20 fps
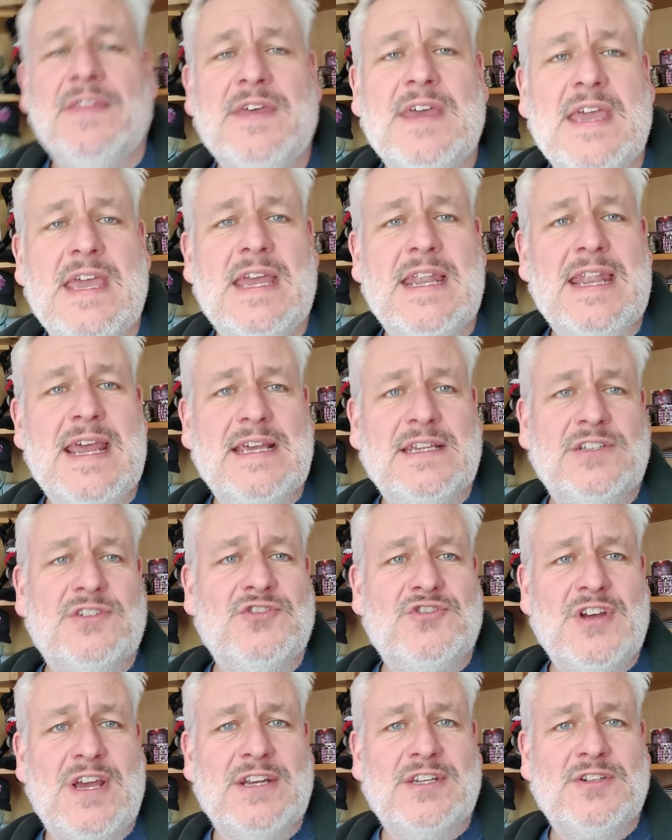The
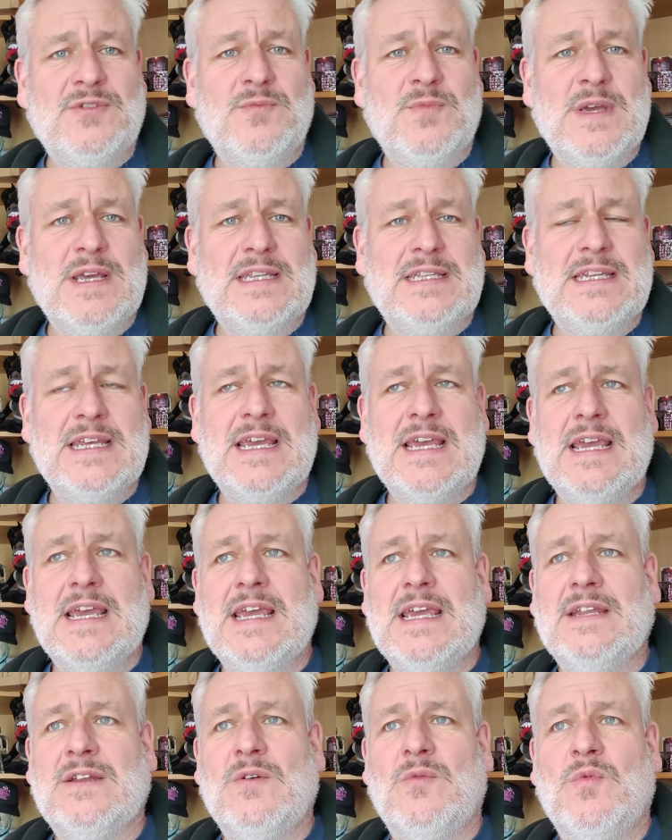next attraction we
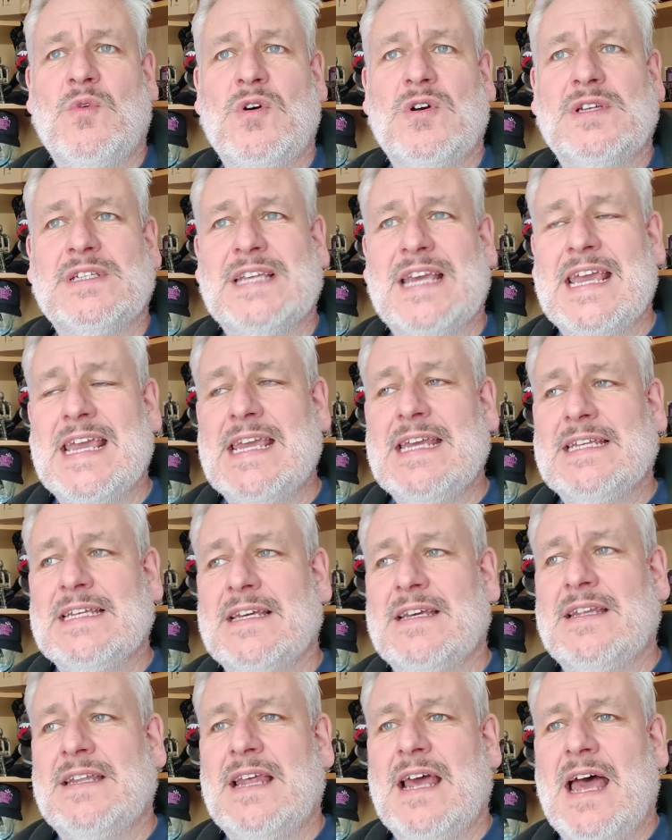did was
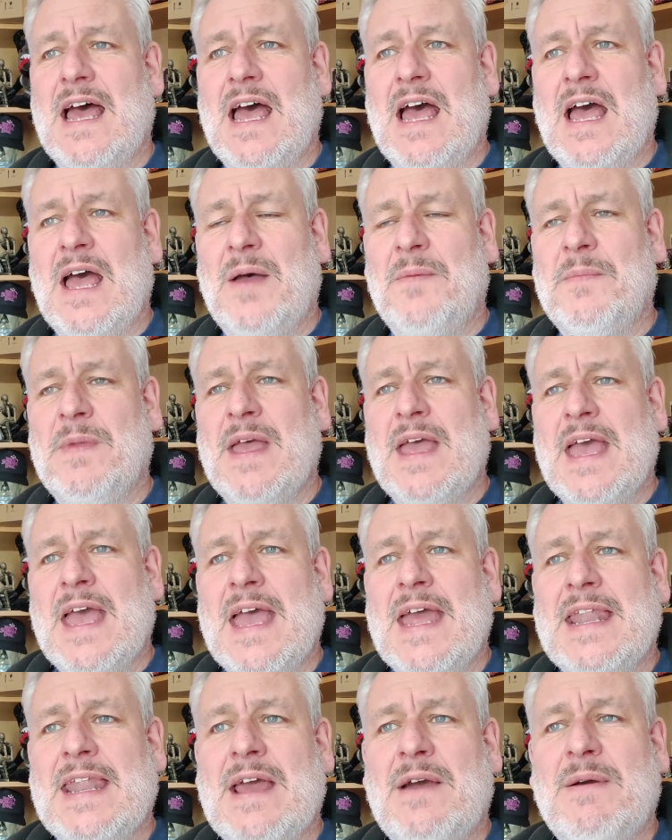Eden. Now,
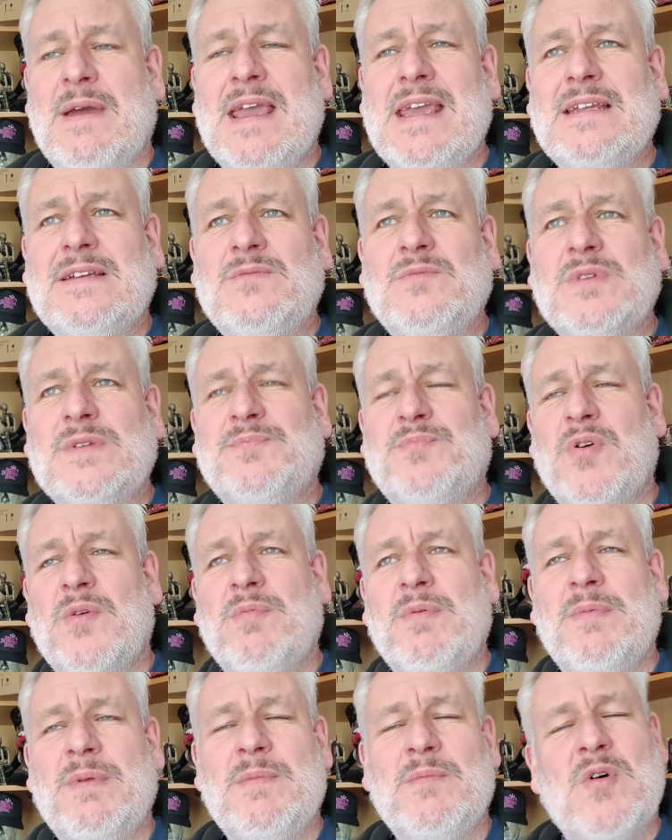Eden was
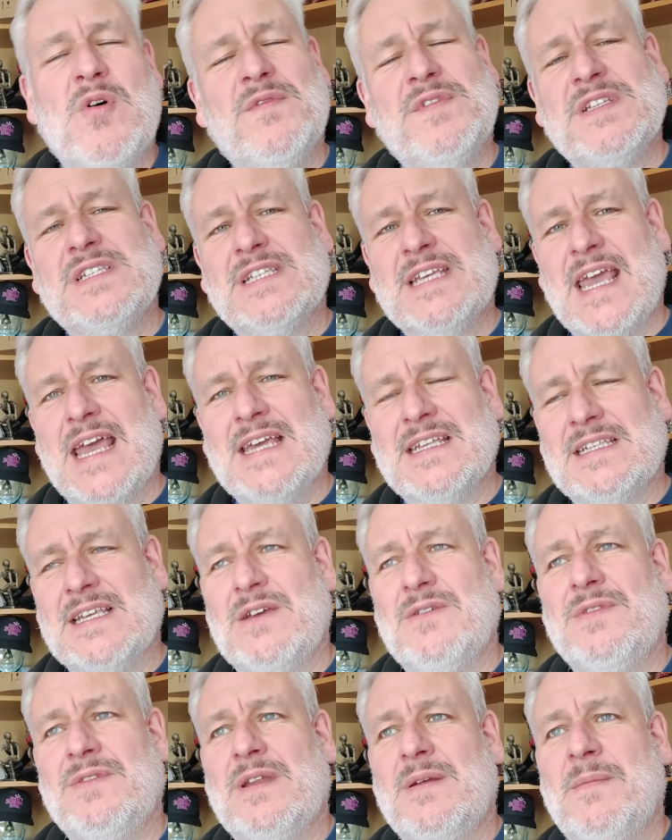probably more of a scare
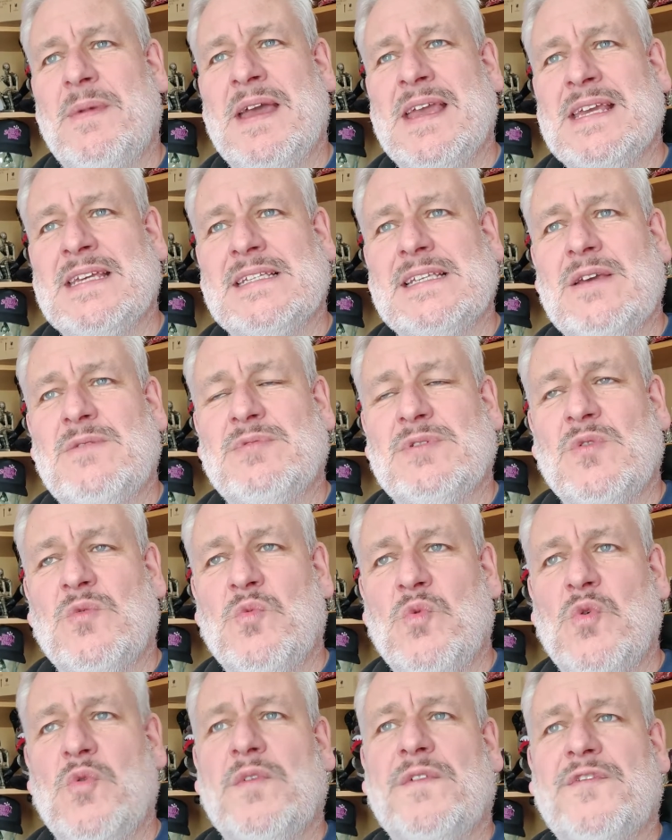zone than a maze. It was a
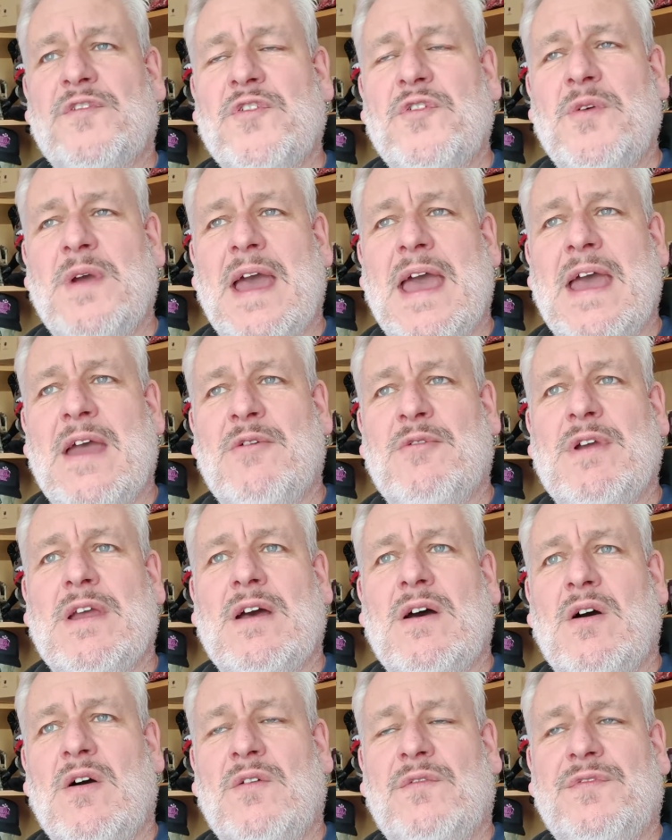walk-through
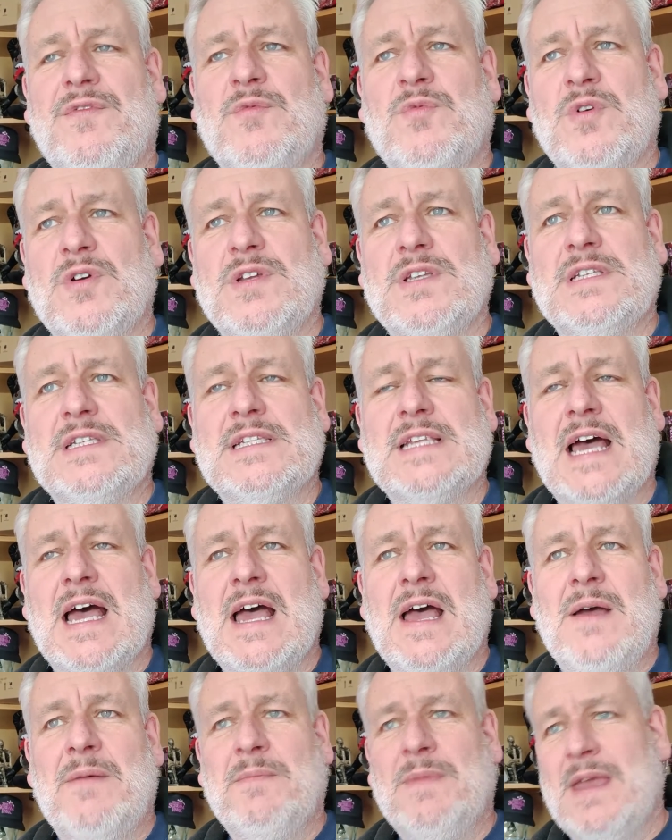area of the woods.
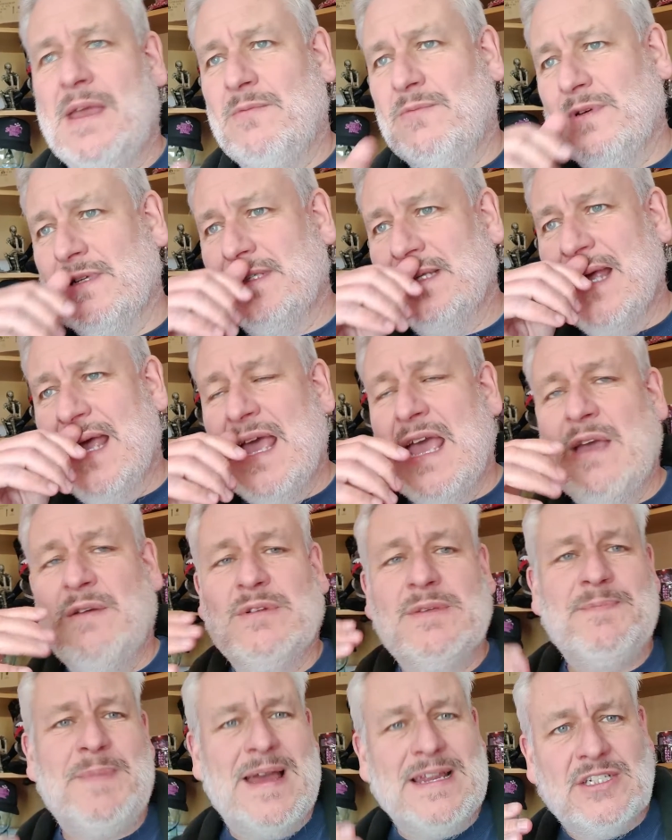It was
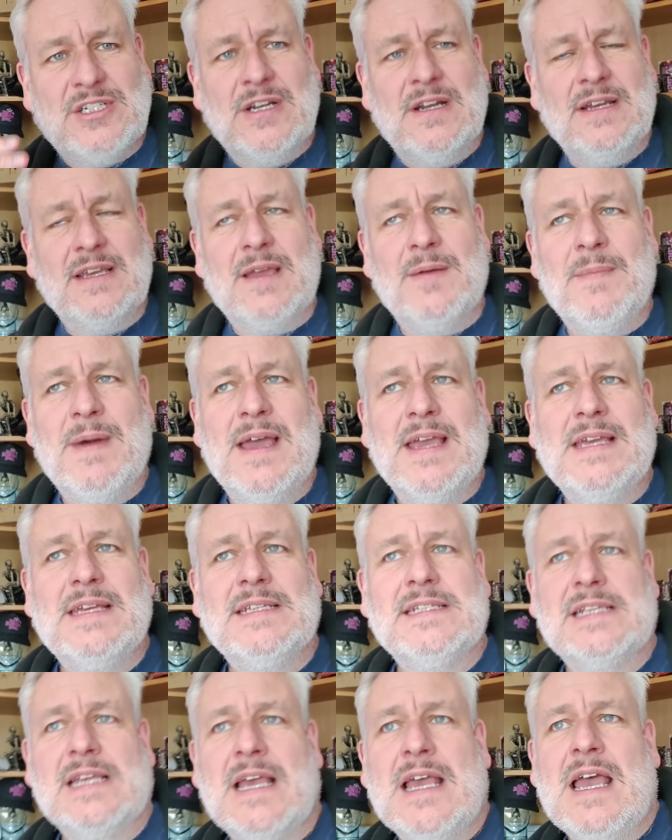batch like a
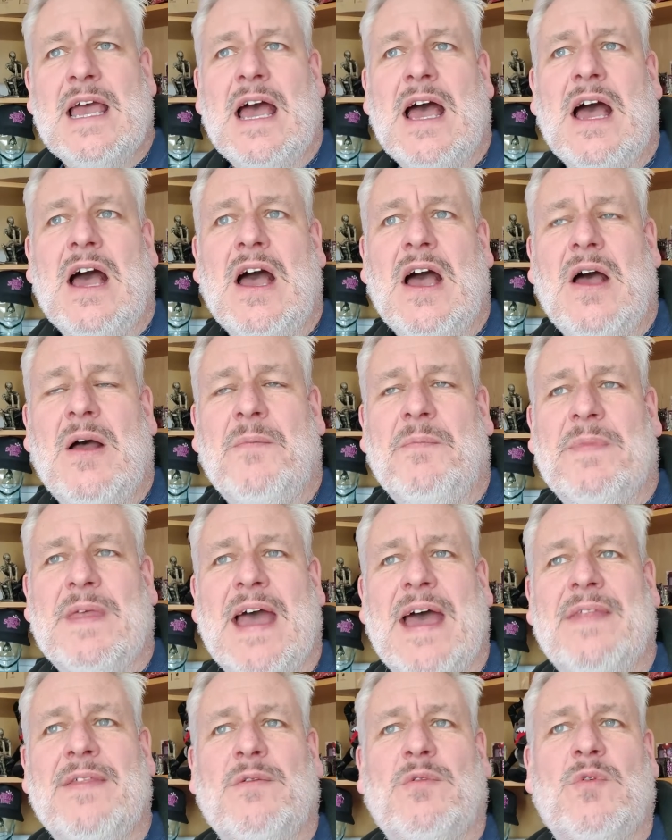maze, and
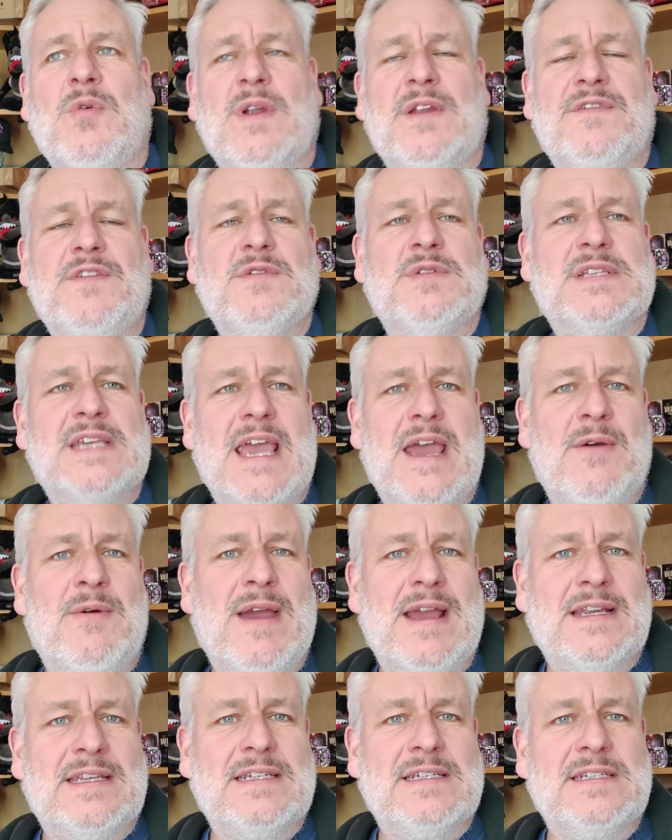there were quite a few
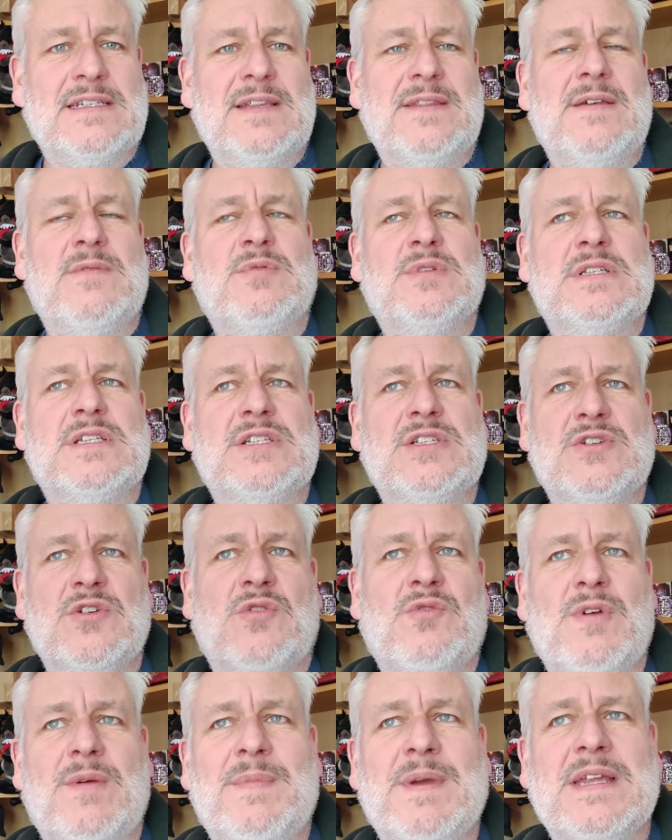scare actors, and there was a
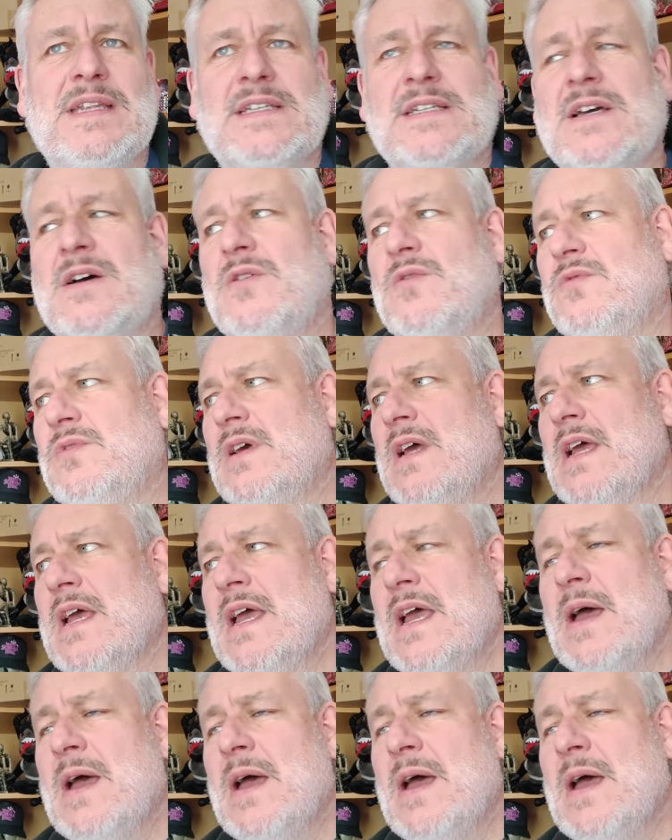story being told.